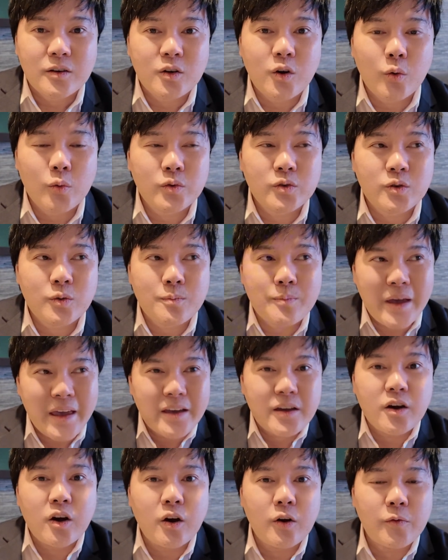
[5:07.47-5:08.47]
going to
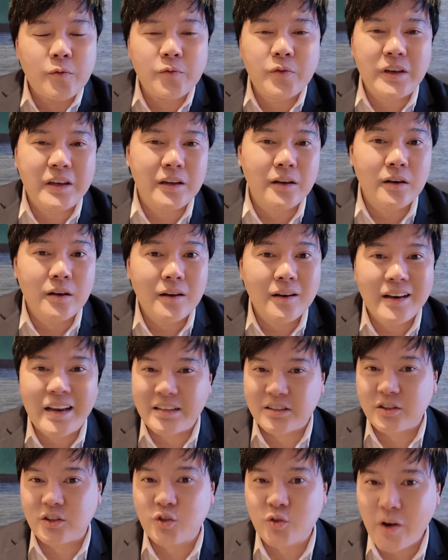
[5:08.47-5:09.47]
make her feel
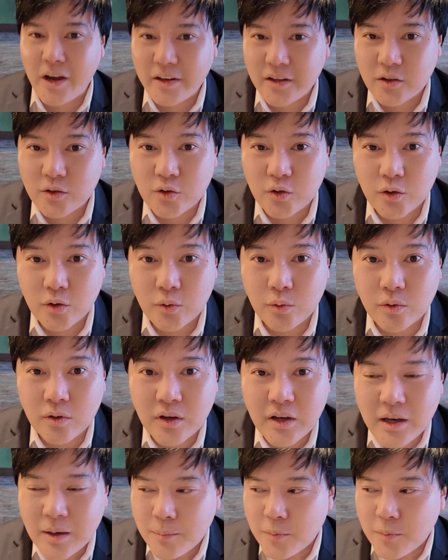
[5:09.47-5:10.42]
less attracted to you,